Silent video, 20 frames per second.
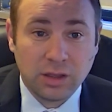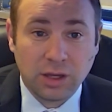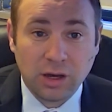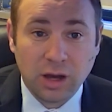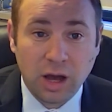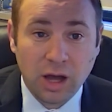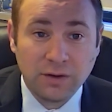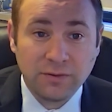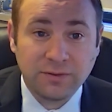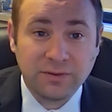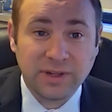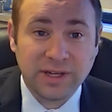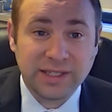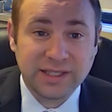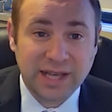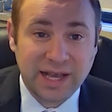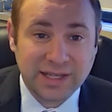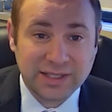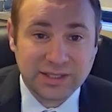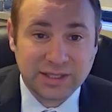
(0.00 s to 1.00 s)
The
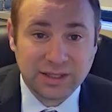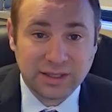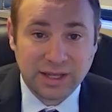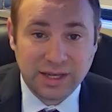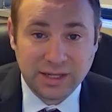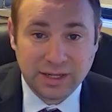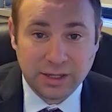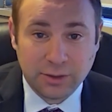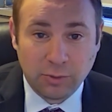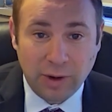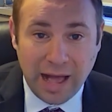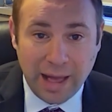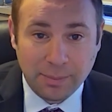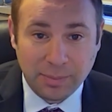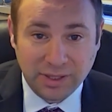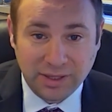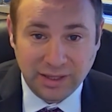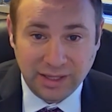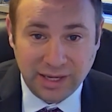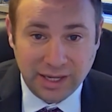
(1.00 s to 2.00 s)
conflict escalated
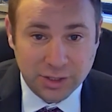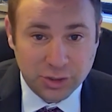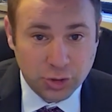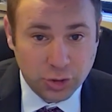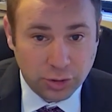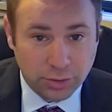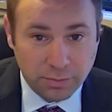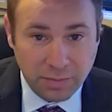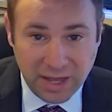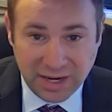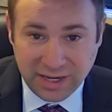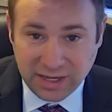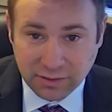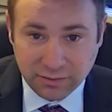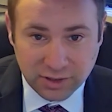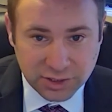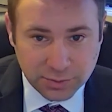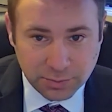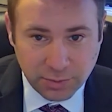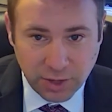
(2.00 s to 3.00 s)
rapidly and took
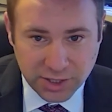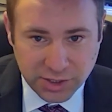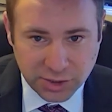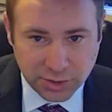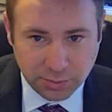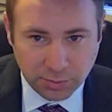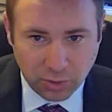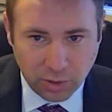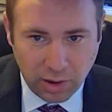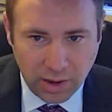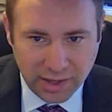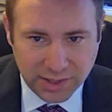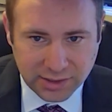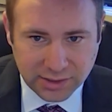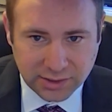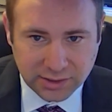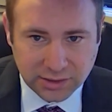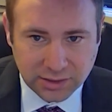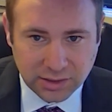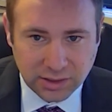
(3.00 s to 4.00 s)
many of us by
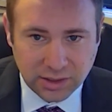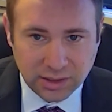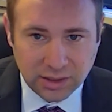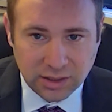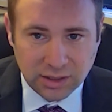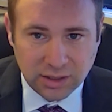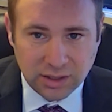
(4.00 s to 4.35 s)
surprise.